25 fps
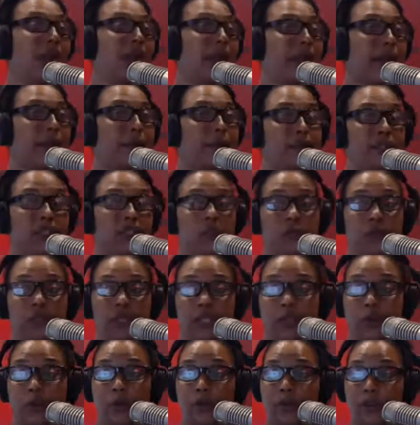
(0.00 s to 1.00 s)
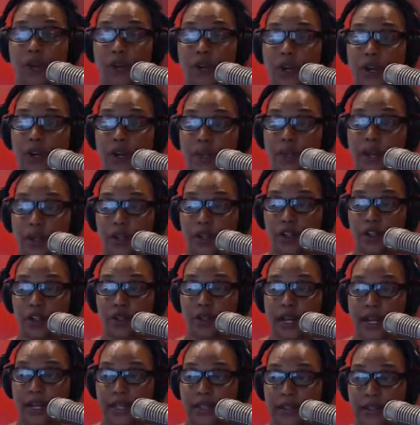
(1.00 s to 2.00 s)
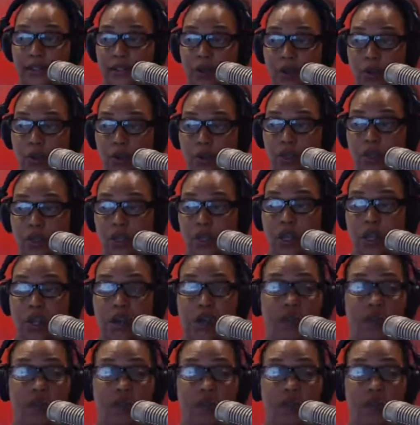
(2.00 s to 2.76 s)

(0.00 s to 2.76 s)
Absolutely. We've heard about trade schools